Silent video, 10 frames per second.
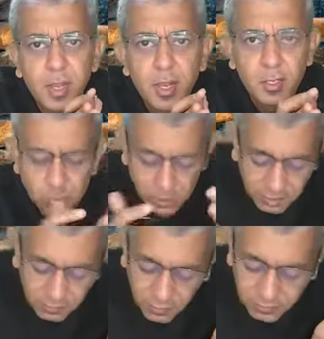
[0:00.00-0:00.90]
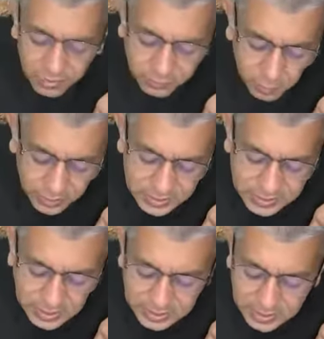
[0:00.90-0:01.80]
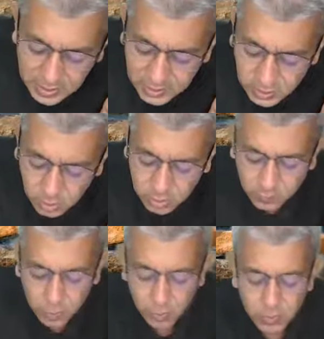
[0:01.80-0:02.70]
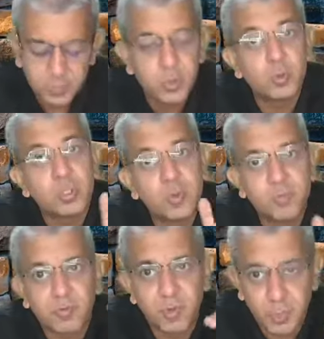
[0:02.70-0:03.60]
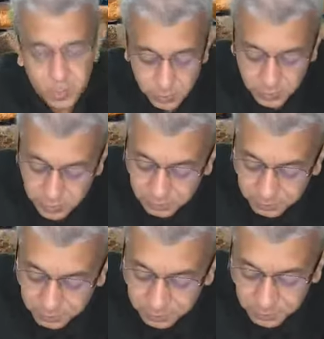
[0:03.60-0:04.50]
So therefore, we have to discuss and resolve the problem using Performance Prism.